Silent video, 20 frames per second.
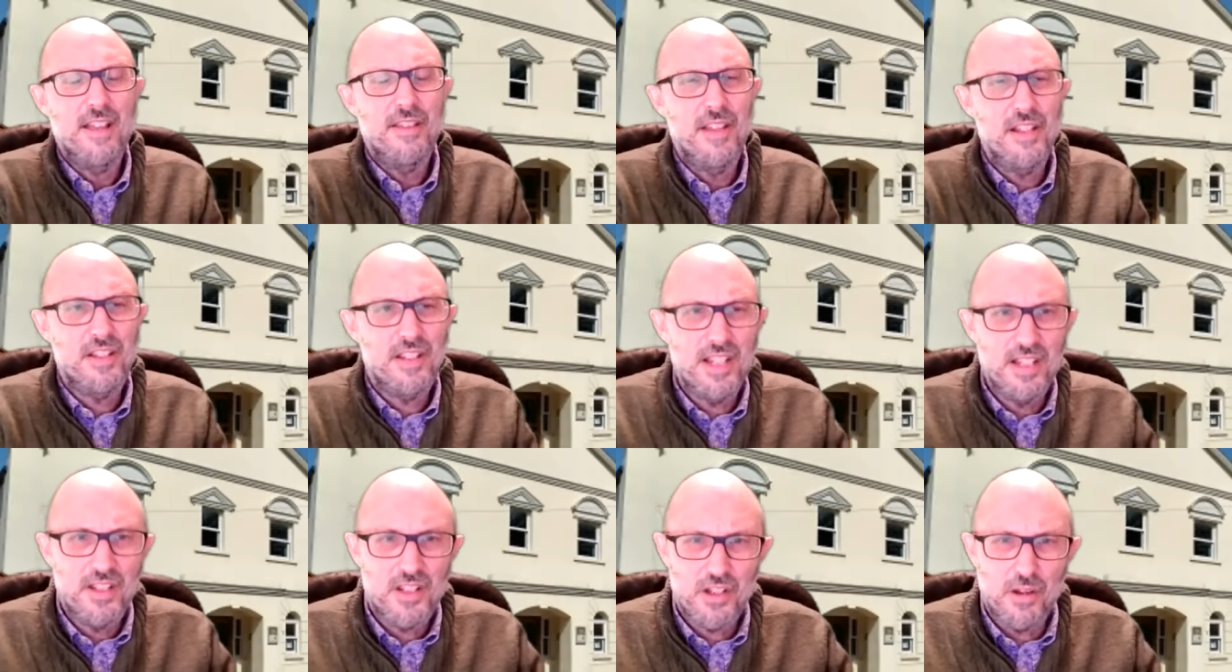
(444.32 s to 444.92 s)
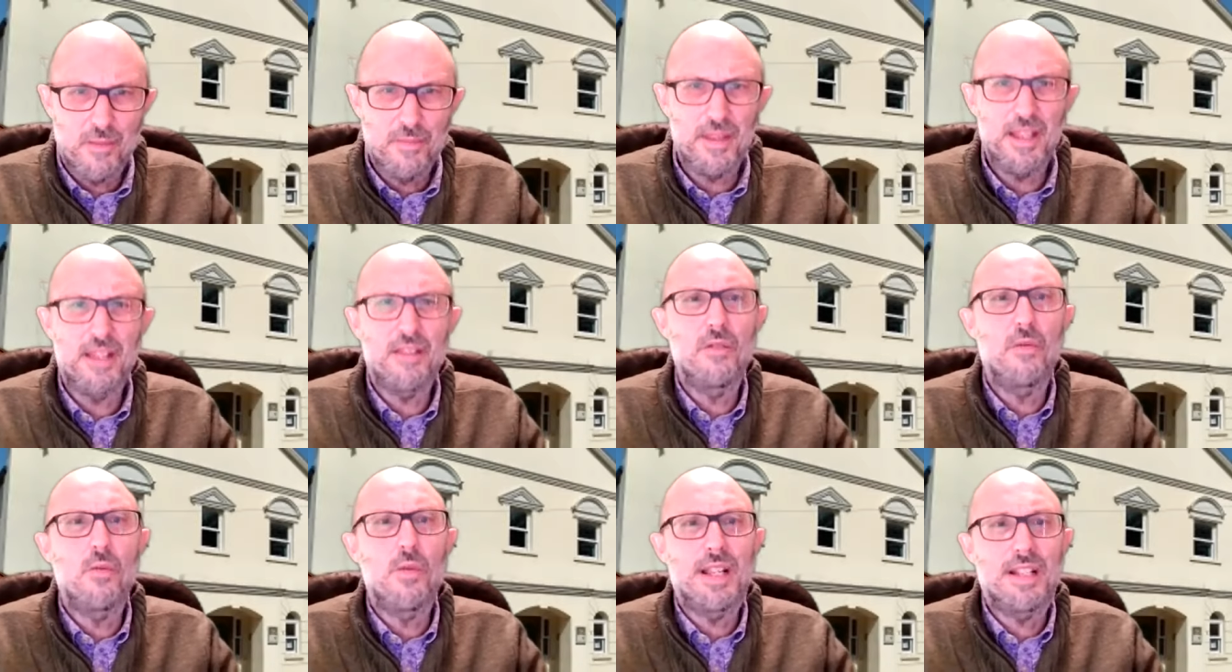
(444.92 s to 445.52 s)
This is something
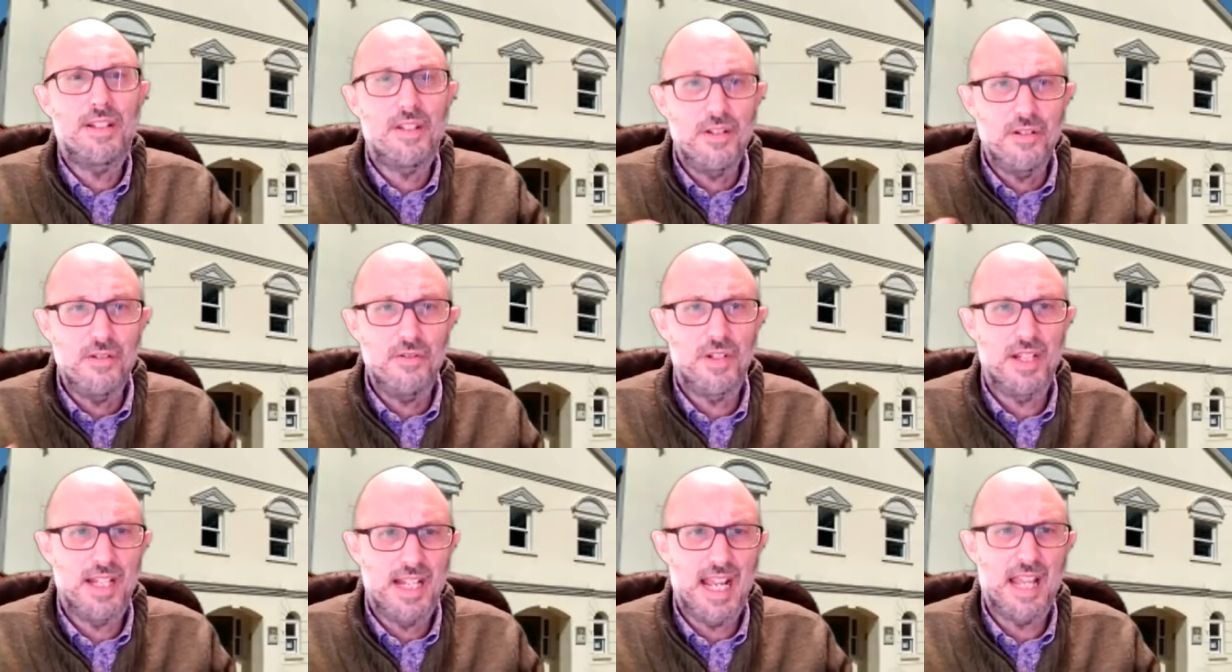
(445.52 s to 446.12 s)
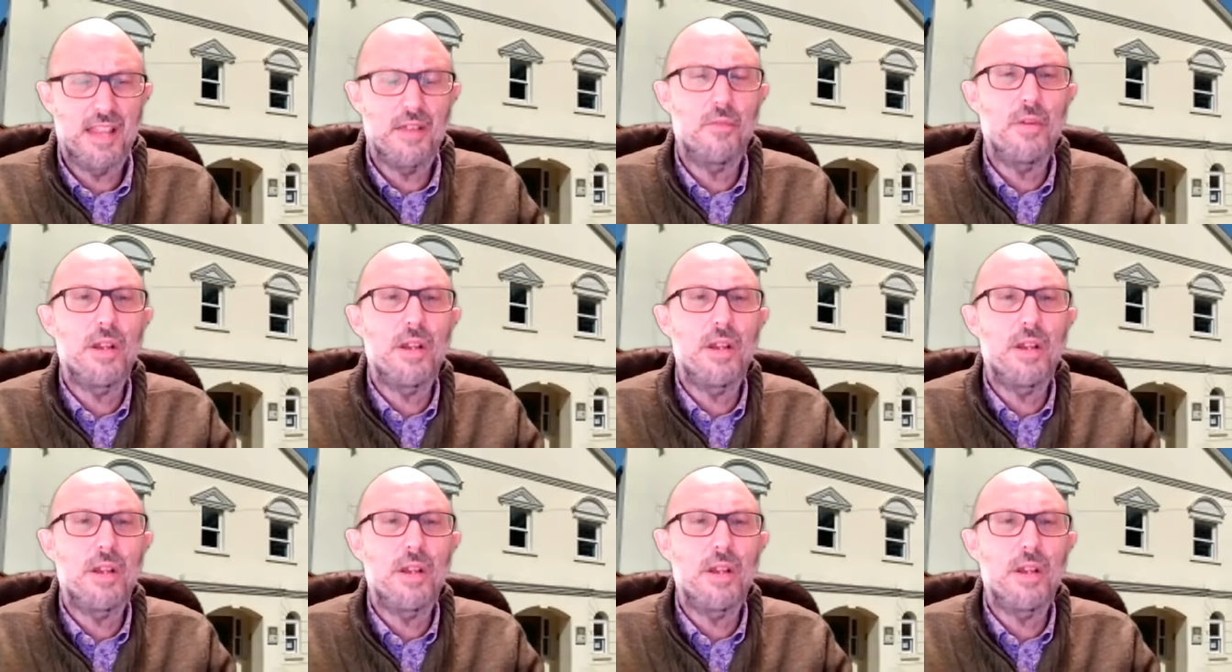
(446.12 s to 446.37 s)
that we do together.